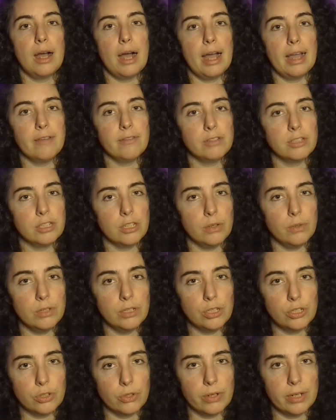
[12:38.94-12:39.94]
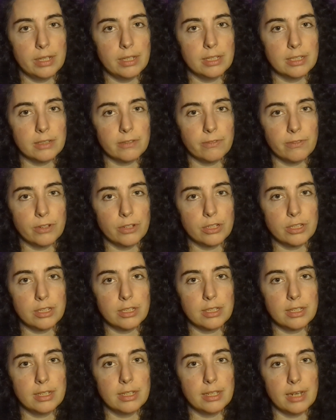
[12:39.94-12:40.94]
I have so enjoyed this
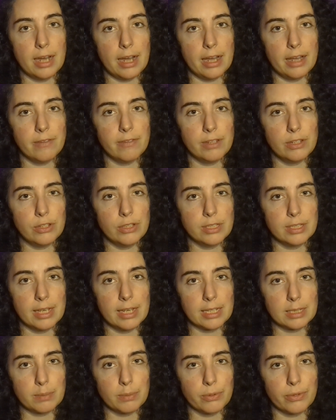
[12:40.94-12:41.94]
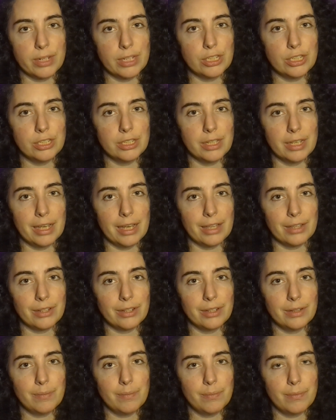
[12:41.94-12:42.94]
first dive into this exploration
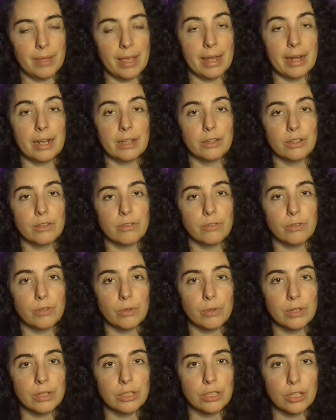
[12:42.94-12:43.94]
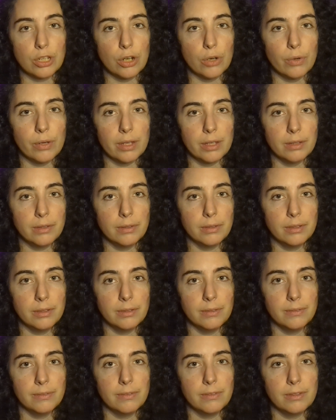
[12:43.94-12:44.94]
together, and I look forward to going
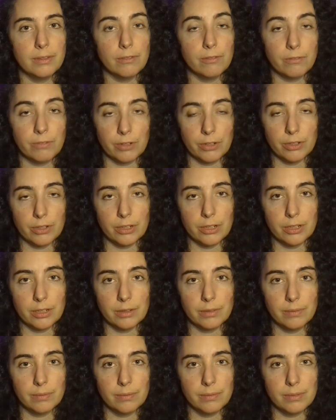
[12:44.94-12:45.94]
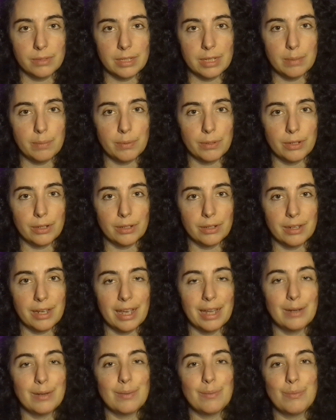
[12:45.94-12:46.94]
further deeper,
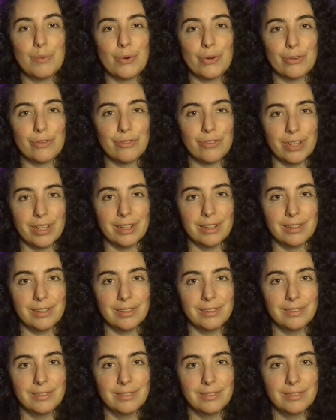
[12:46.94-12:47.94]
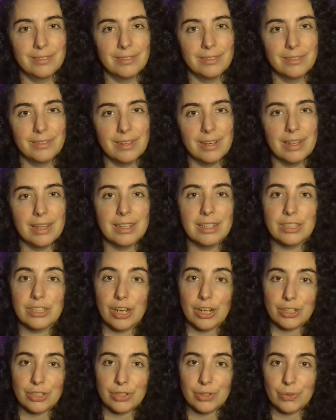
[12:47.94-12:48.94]
and more fun.
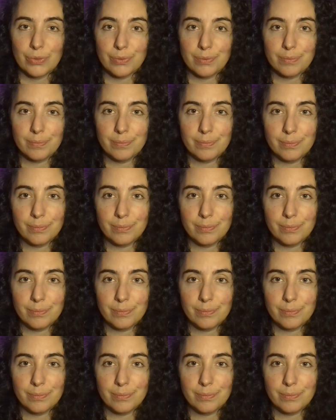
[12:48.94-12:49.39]
Talk soon.